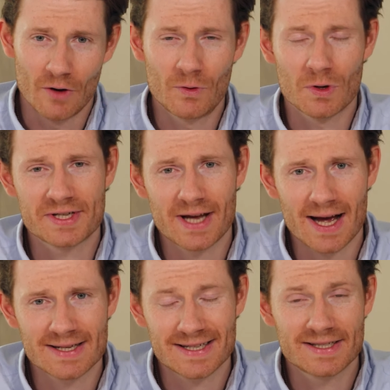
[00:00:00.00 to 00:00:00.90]
Of course,
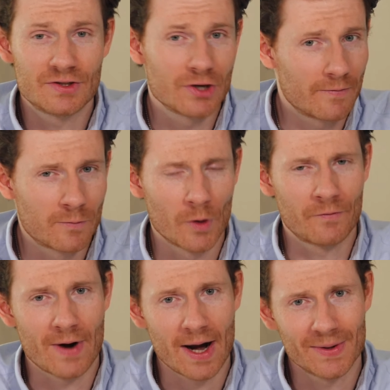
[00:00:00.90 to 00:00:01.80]
guys, it's a Tom Ford
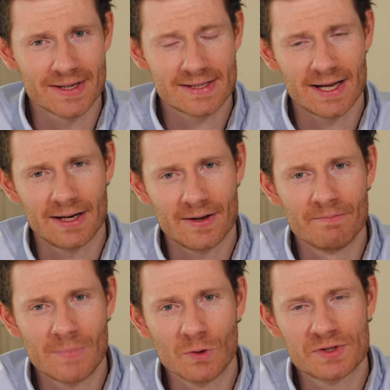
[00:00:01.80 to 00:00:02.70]
fragrance and
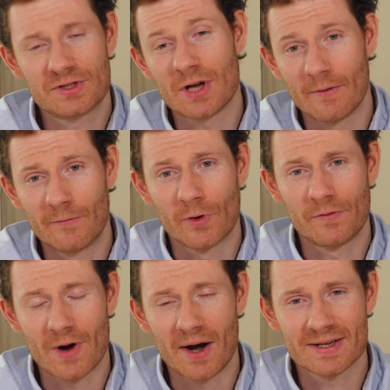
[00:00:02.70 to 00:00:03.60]
most Tom Ford
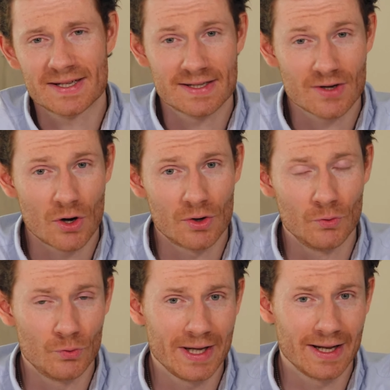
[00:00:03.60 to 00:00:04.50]
fragrances are
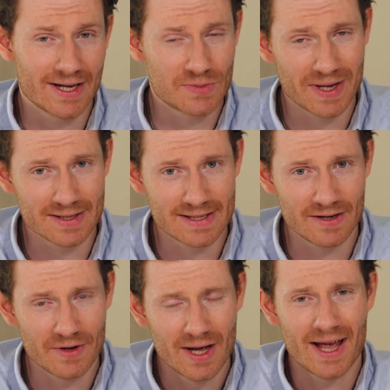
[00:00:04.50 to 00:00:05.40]
really
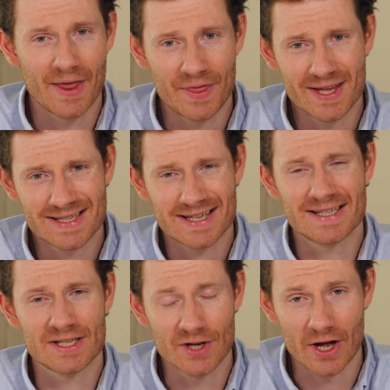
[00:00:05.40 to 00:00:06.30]
expensive and this
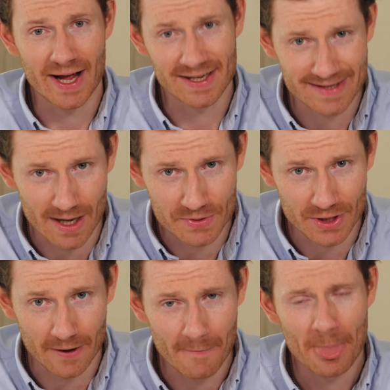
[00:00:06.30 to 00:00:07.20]
is not an
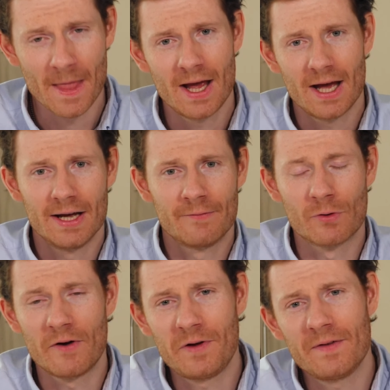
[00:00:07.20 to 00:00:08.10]
exception.
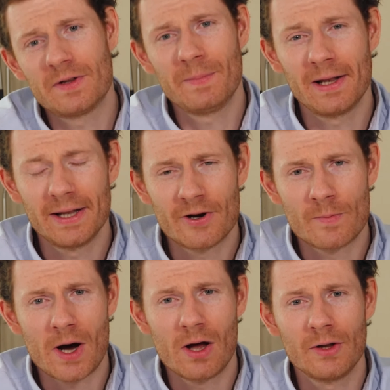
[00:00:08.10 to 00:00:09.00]
For a 50 milliliter
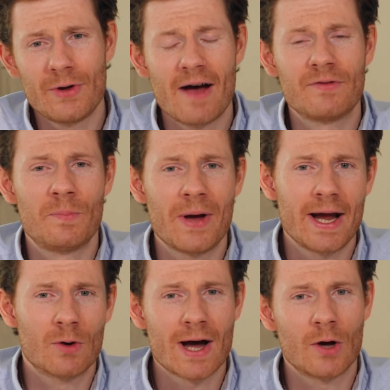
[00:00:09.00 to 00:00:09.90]
bottle, you have to
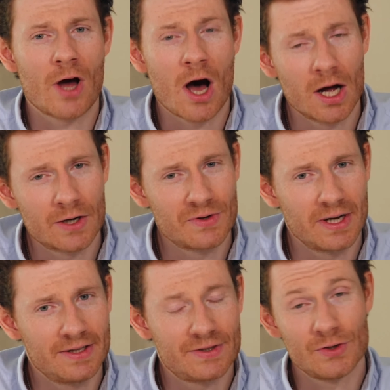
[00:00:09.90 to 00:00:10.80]
pay around
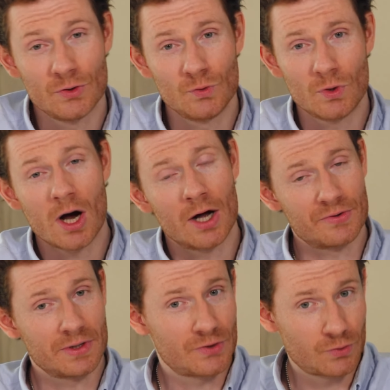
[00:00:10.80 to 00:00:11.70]
100 to
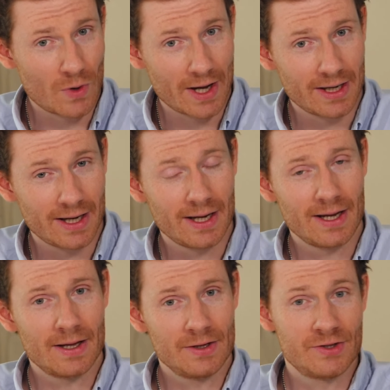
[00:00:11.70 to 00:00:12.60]

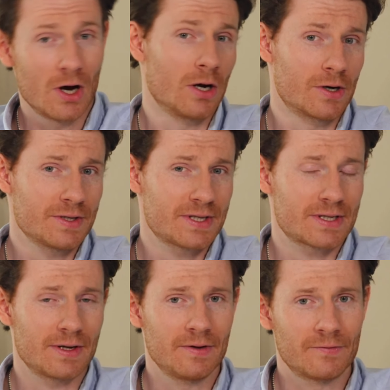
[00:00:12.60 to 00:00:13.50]
120
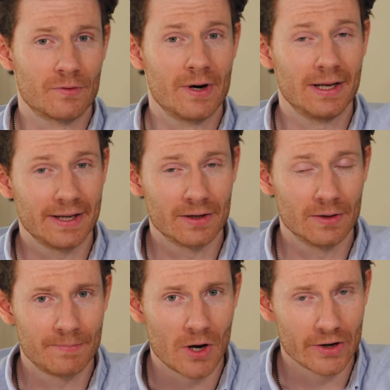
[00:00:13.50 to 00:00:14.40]
dollars for a
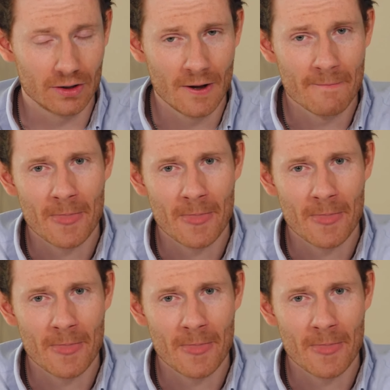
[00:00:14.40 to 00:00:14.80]
little bottle,